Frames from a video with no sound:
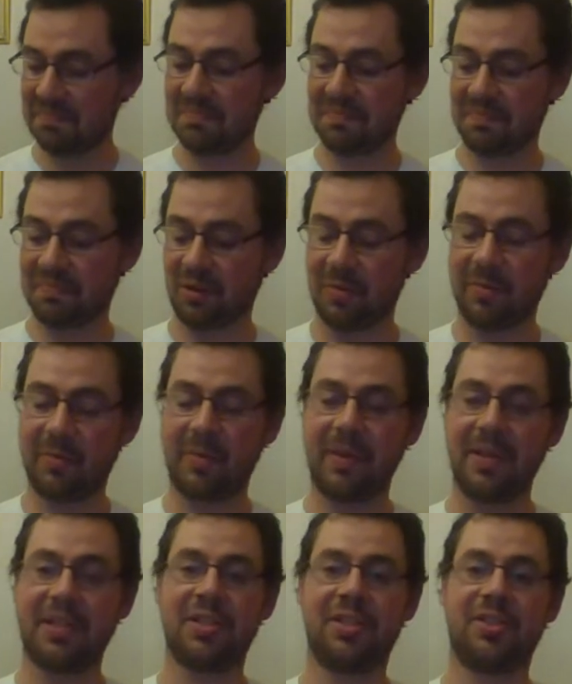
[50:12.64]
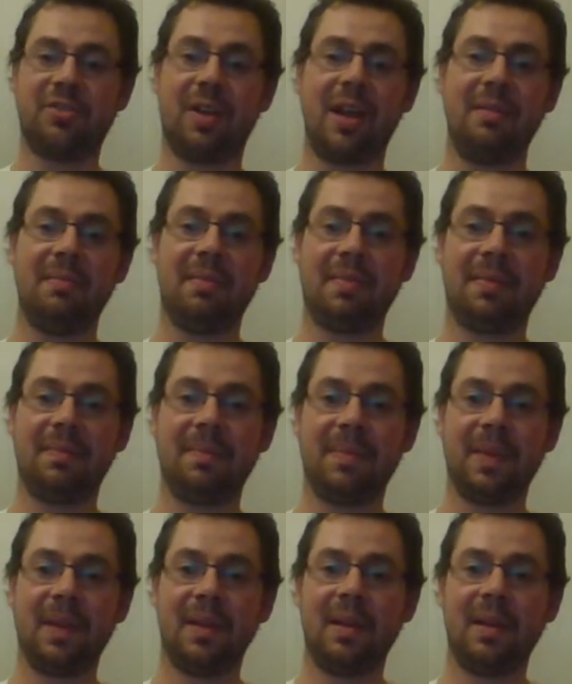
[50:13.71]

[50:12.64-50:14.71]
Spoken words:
Anymore? I know you, because you did.